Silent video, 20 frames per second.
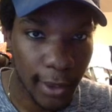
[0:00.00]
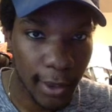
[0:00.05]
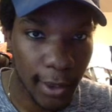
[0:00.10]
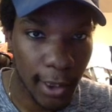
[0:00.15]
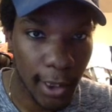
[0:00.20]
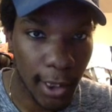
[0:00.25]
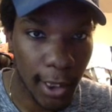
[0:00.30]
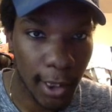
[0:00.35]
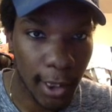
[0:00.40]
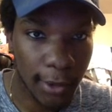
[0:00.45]

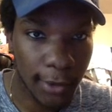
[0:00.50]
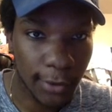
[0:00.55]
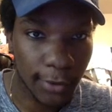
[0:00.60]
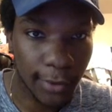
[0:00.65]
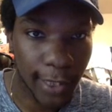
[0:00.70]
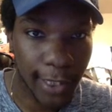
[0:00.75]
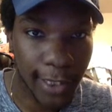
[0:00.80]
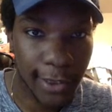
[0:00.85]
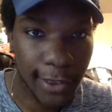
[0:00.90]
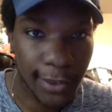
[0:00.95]
uh, the
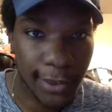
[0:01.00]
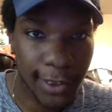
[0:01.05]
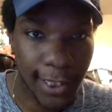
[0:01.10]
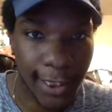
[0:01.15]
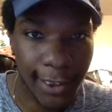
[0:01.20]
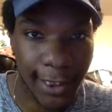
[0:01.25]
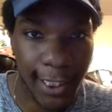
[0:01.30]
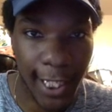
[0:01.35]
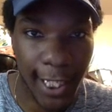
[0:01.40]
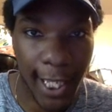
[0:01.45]
racer
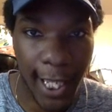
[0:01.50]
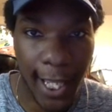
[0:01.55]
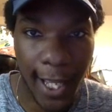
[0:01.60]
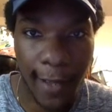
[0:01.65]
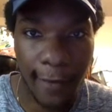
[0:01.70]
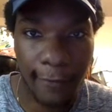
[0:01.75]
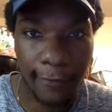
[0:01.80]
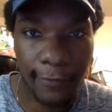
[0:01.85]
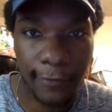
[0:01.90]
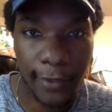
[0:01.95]
that they
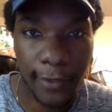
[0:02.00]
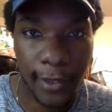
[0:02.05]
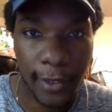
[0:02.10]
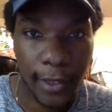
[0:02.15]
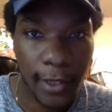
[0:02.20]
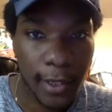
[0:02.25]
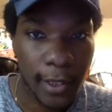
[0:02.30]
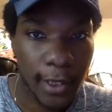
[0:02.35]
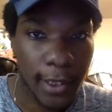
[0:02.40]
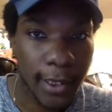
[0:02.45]
have
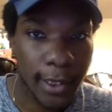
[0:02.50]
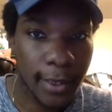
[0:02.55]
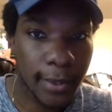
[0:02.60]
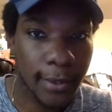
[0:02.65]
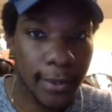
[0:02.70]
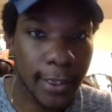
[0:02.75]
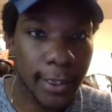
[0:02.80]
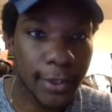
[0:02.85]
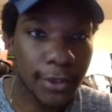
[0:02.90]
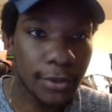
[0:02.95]
here
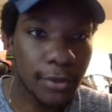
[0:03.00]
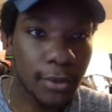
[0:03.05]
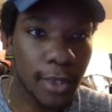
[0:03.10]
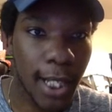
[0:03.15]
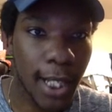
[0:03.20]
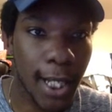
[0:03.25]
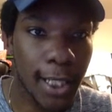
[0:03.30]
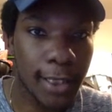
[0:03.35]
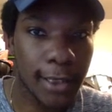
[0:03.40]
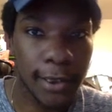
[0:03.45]
that you
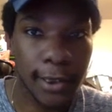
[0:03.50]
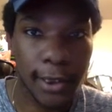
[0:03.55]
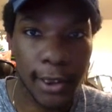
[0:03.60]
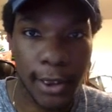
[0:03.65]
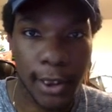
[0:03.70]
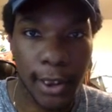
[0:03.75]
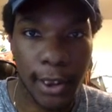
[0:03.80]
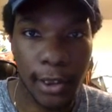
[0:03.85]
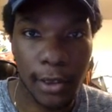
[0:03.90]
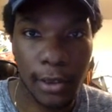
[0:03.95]
guys
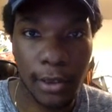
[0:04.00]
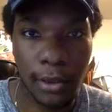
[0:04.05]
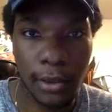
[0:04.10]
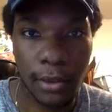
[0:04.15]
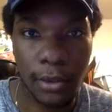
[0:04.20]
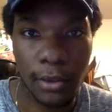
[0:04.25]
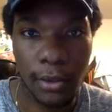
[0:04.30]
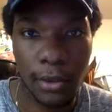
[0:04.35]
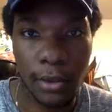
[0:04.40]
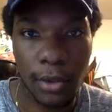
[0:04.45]
can
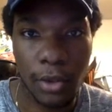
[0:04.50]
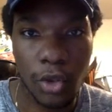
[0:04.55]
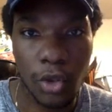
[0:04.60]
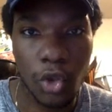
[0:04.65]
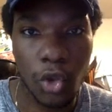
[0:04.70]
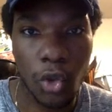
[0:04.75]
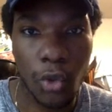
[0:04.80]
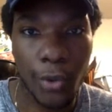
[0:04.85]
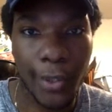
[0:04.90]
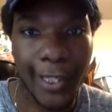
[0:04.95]

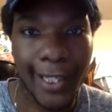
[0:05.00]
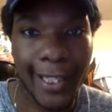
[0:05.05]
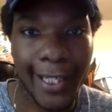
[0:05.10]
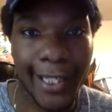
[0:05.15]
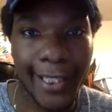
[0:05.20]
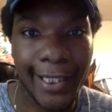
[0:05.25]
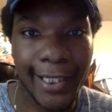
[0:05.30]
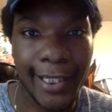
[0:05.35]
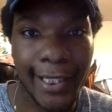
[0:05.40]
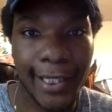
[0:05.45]
go
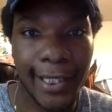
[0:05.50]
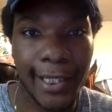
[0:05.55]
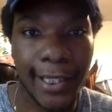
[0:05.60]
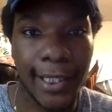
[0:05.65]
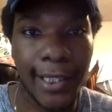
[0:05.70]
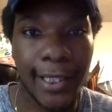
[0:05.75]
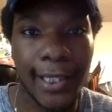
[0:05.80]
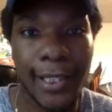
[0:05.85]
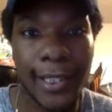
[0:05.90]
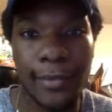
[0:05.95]
ahead
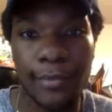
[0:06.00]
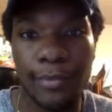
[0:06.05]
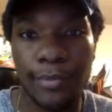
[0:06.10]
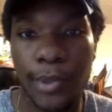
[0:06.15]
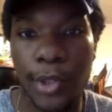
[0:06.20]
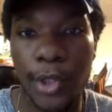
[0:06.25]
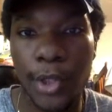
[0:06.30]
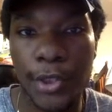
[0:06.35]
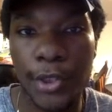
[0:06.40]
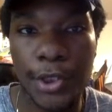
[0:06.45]
uh, and
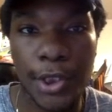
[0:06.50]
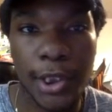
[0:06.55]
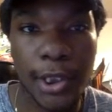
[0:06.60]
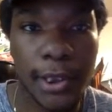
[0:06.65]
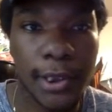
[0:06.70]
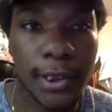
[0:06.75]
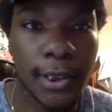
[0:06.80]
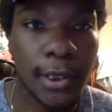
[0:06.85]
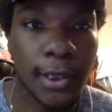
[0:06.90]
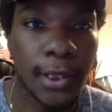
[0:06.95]

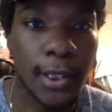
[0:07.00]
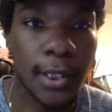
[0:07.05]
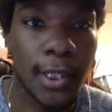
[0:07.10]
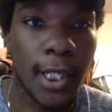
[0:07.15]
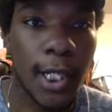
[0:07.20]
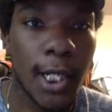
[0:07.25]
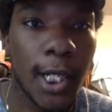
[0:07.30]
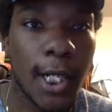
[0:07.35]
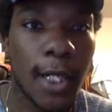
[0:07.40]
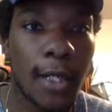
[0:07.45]
purchase.
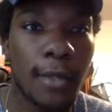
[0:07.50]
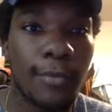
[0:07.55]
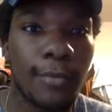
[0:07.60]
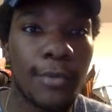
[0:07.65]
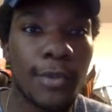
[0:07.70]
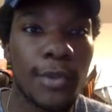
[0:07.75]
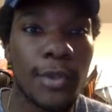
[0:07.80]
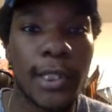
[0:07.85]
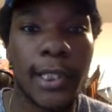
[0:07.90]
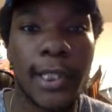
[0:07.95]
Um,
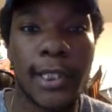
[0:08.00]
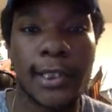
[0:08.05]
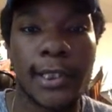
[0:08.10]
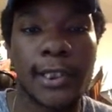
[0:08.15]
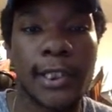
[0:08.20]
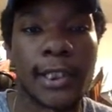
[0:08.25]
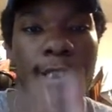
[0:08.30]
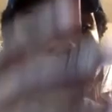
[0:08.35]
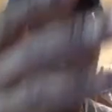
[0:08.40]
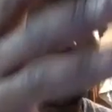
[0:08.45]
you can
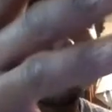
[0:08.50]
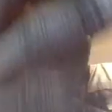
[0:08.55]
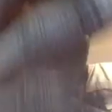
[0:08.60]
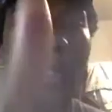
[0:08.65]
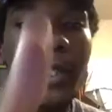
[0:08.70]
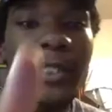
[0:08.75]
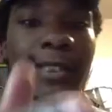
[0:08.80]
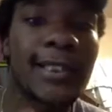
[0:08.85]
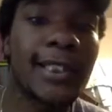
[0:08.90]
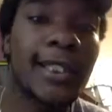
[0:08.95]
see the
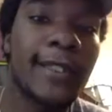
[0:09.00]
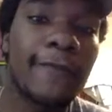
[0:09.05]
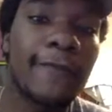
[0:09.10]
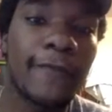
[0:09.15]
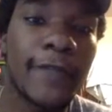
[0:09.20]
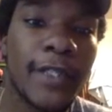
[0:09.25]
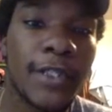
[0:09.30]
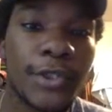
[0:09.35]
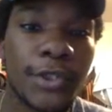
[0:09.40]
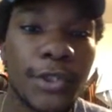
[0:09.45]
renting
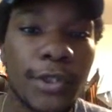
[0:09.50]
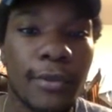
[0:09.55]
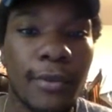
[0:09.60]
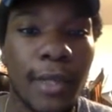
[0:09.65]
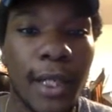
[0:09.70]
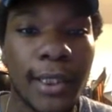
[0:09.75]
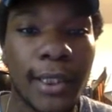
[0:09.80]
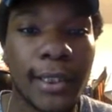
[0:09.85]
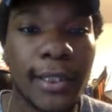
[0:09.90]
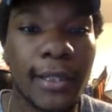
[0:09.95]
feature
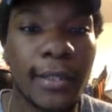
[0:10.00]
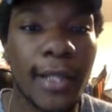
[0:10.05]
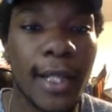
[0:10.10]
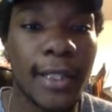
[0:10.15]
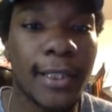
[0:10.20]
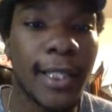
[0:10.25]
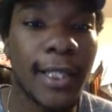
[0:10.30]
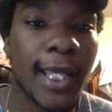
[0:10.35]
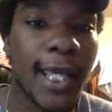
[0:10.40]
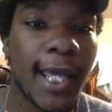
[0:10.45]
right there
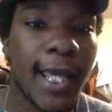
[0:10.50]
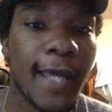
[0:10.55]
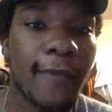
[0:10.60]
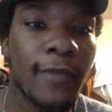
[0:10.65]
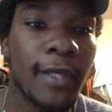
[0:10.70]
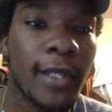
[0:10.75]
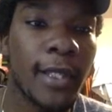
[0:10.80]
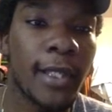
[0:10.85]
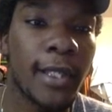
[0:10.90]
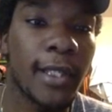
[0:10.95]
that they have.
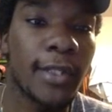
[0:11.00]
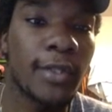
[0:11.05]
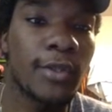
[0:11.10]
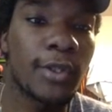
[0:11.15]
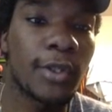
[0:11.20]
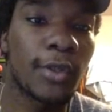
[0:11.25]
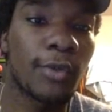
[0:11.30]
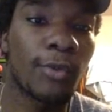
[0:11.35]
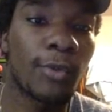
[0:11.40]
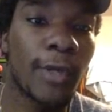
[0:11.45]
You
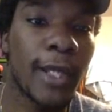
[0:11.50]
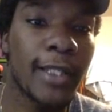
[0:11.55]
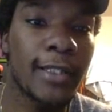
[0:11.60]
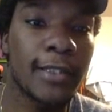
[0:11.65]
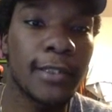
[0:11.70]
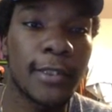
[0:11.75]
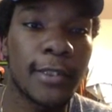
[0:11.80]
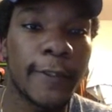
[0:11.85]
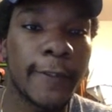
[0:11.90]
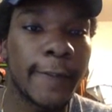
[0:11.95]
could rent
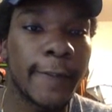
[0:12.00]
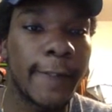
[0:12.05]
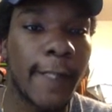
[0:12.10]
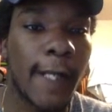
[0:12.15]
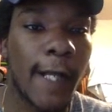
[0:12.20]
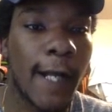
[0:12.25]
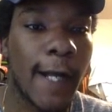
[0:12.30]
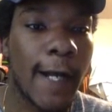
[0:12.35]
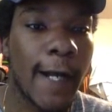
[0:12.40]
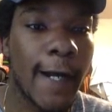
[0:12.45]

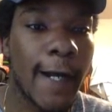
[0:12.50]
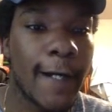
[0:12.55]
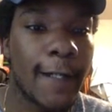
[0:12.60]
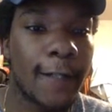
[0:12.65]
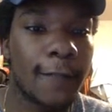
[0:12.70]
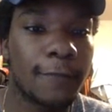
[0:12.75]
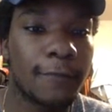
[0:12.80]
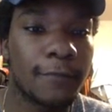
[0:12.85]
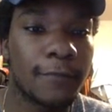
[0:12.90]
10%